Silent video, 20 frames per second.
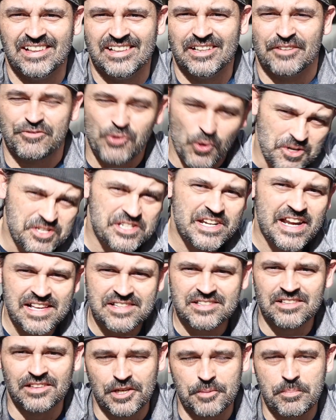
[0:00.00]
of course it
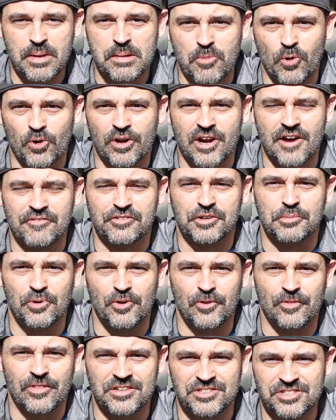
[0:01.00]
is a little bit more
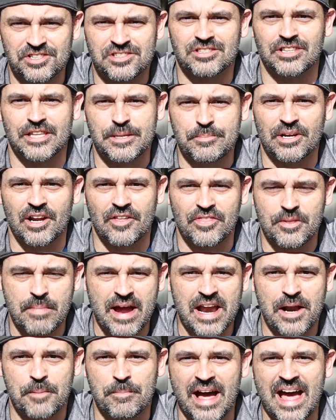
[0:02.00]
comfortable than just sleeping on the
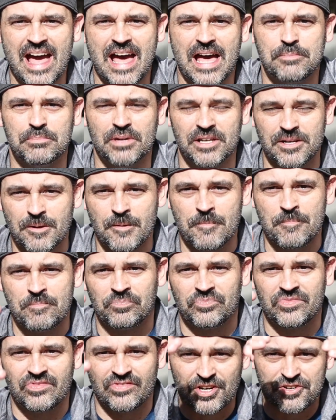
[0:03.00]
bare pad, but
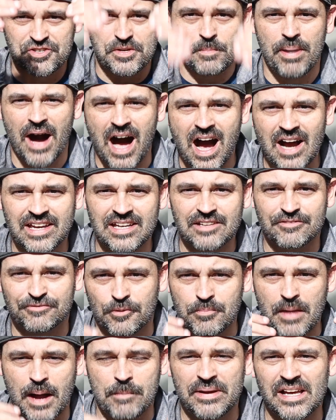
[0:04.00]
there's a pocket for
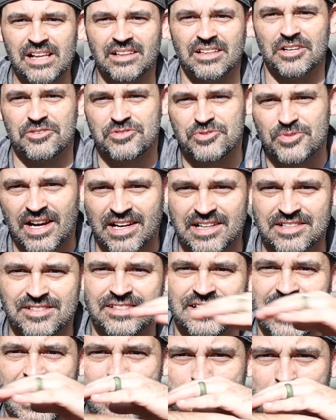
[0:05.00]
my pillow, so I can
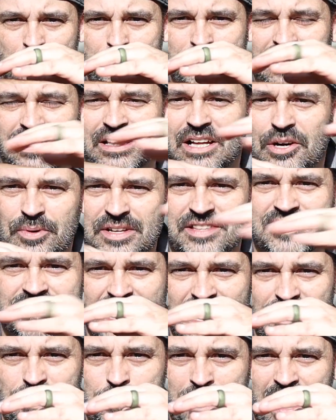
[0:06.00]
slide my pillow
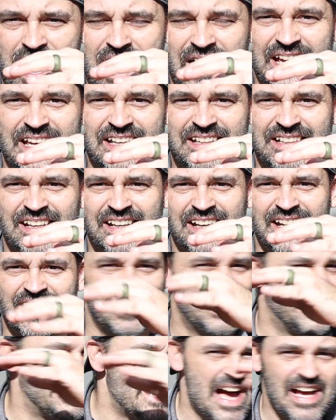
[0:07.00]
inside the pocket
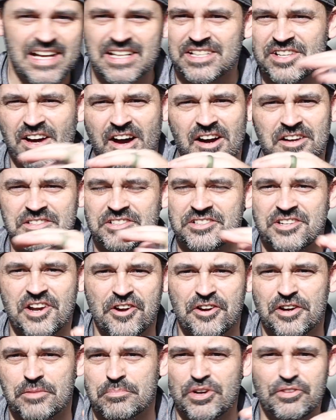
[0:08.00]
and I can toss and
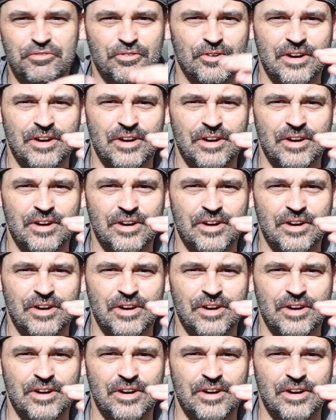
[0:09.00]
turn and move